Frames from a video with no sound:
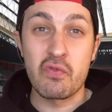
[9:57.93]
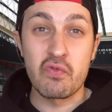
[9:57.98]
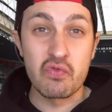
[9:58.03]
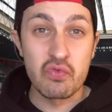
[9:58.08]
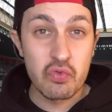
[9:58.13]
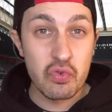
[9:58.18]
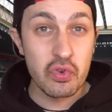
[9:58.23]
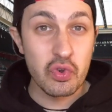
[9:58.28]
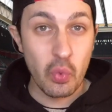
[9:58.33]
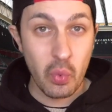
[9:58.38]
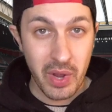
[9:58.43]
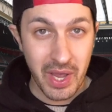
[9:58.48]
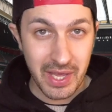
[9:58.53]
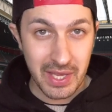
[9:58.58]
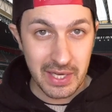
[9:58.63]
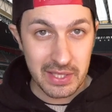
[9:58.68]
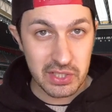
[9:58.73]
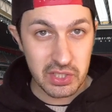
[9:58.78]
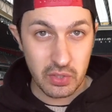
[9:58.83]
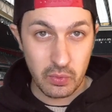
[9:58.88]
rude
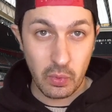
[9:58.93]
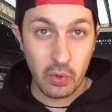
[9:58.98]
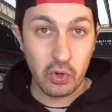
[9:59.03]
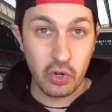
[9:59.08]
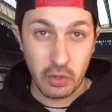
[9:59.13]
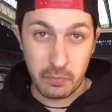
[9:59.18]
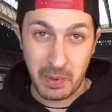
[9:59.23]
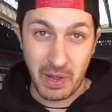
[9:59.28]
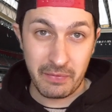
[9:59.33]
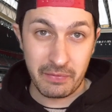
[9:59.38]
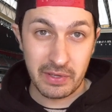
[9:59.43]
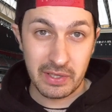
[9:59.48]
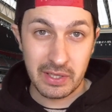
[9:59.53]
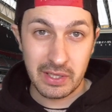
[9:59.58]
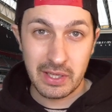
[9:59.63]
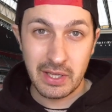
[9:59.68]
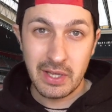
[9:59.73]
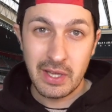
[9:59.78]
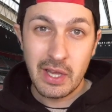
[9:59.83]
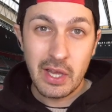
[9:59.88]
awakening to the World Cup, I
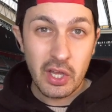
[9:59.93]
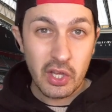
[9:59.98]
think.